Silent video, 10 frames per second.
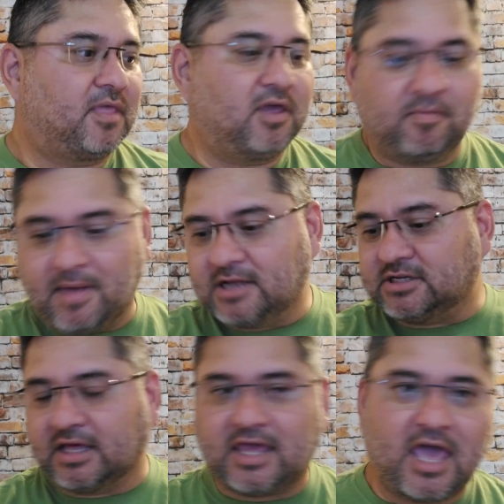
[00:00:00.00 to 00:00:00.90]
You can
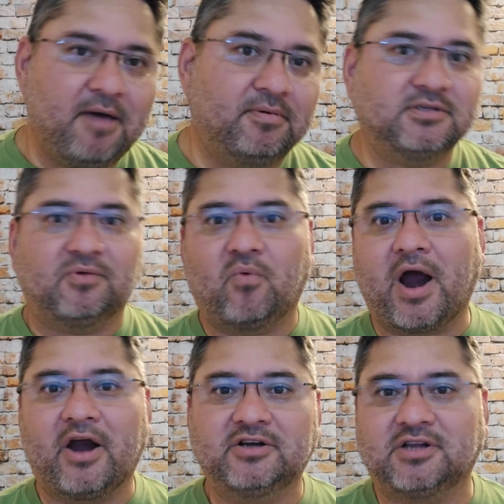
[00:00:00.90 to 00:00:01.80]
imagine the cables and
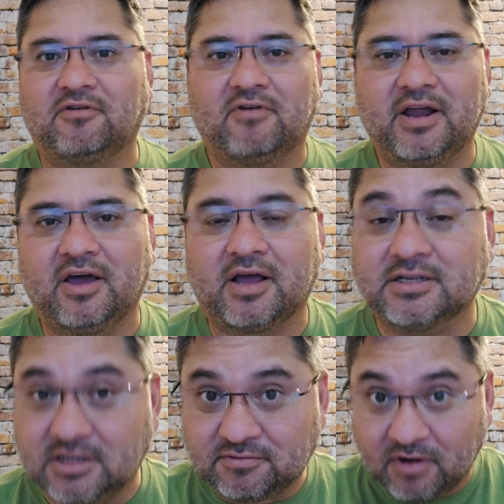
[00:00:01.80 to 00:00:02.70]
wires that are running up
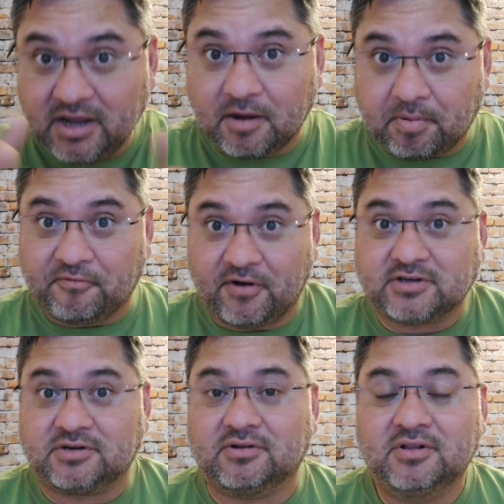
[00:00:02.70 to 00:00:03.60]
because he's running a
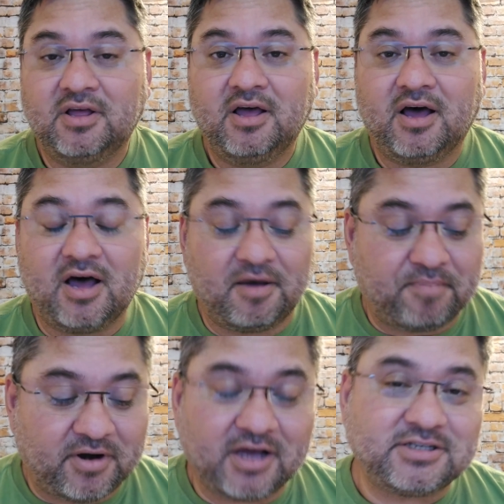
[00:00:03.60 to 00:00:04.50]
professional uh,
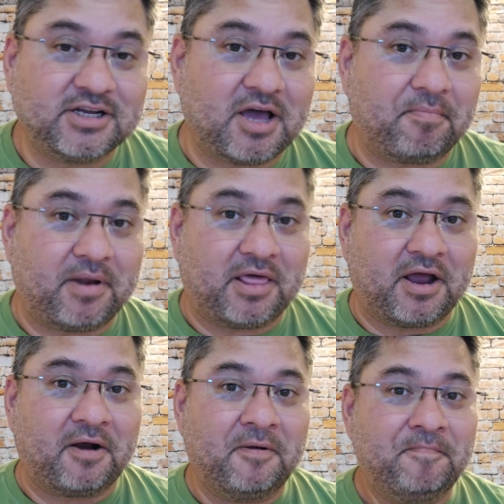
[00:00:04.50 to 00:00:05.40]
production company
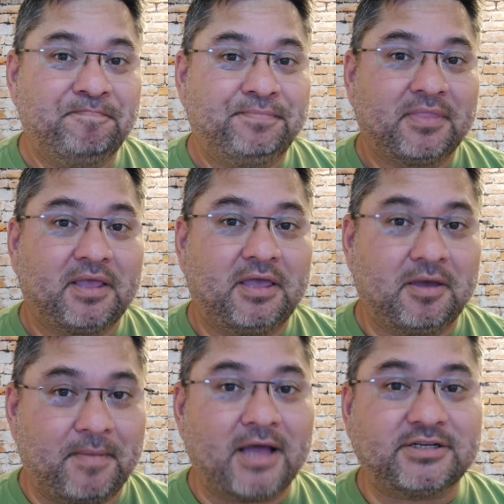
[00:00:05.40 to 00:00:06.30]
there. You
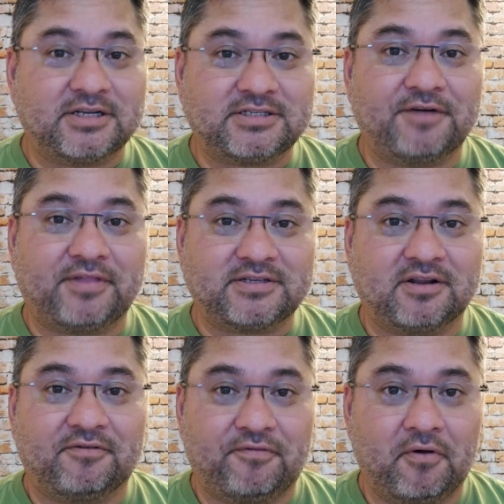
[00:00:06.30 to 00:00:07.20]
can imagine the stuff that's
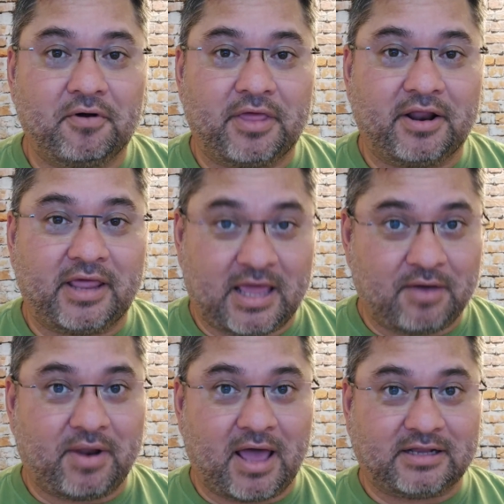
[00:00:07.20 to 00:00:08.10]
on the floor that
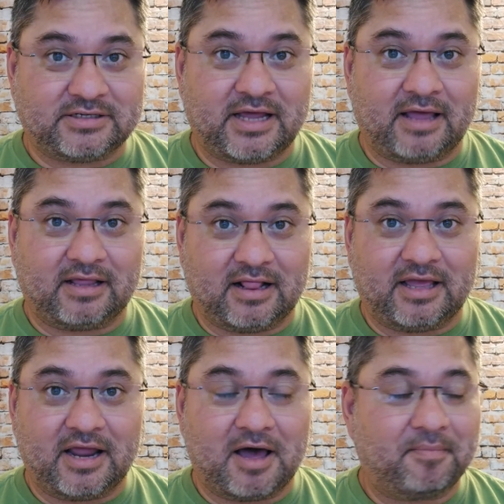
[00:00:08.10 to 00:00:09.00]
he would actually have to
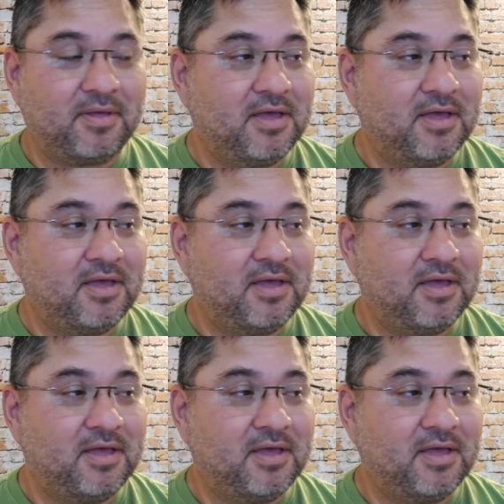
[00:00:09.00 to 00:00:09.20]
clean up.